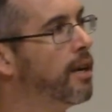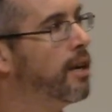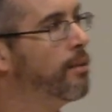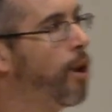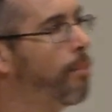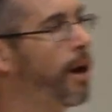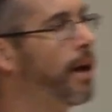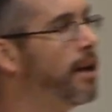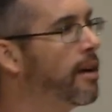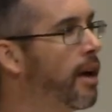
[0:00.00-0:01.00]
in
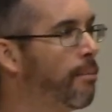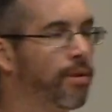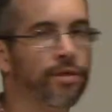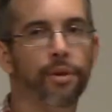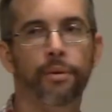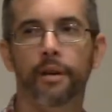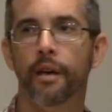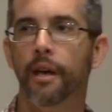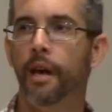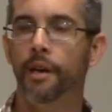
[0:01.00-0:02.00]
obeying and
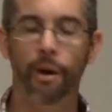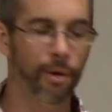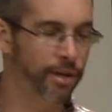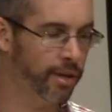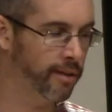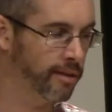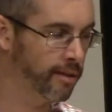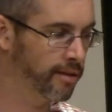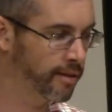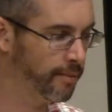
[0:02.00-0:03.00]
pursuing and knowing
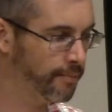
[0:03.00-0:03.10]
Jesus.